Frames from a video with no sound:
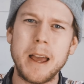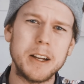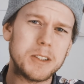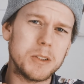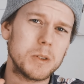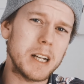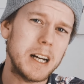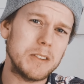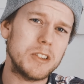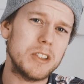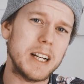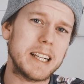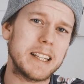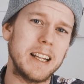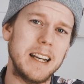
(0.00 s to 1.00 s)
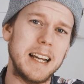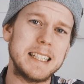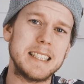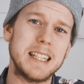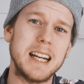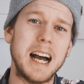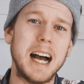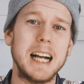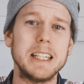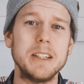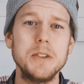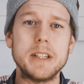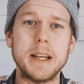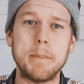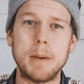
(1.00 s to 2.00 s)
To counteract the latter, I
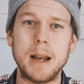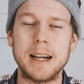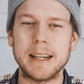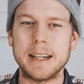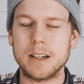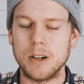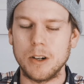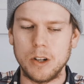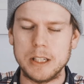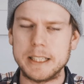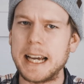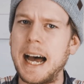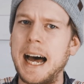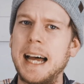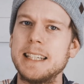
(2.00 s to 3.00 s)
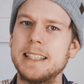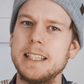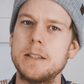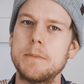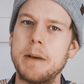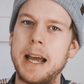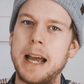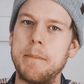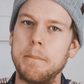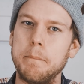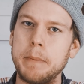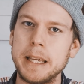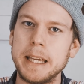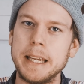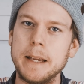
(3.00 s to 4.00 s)
use a plugin called Antispam
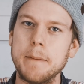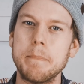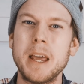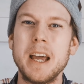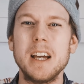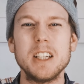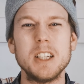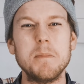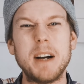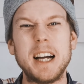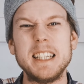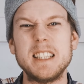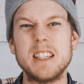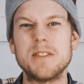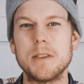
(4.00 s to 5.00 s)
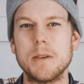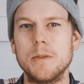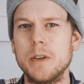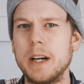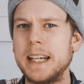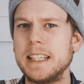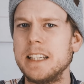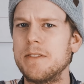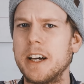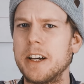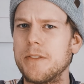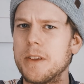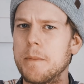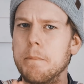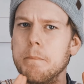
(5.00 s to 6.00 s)
Bee. You might have read in one
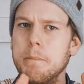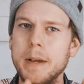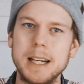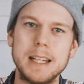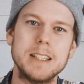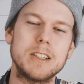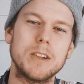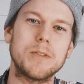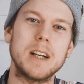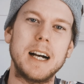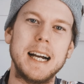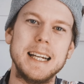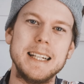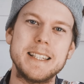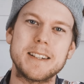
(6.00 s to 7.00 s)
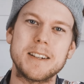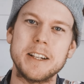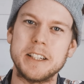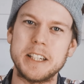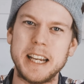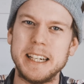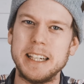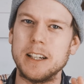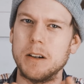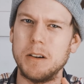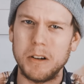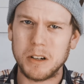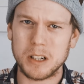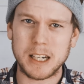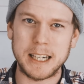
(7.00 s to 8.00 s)
of the millions of guides containing
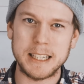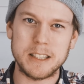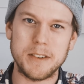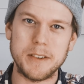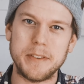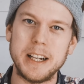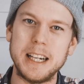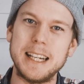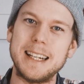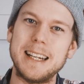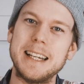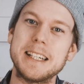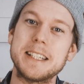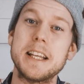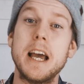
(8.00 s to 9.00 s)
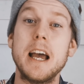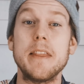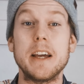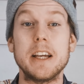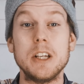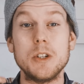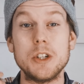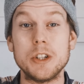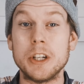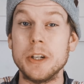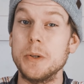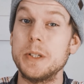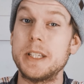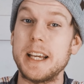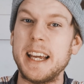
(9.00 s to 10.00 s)
all kinds of affiliate links that you should
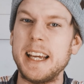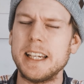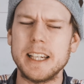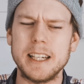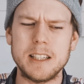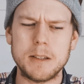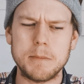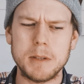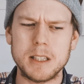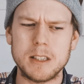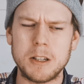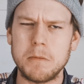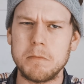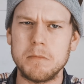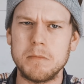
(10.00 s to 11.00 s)
use Akismet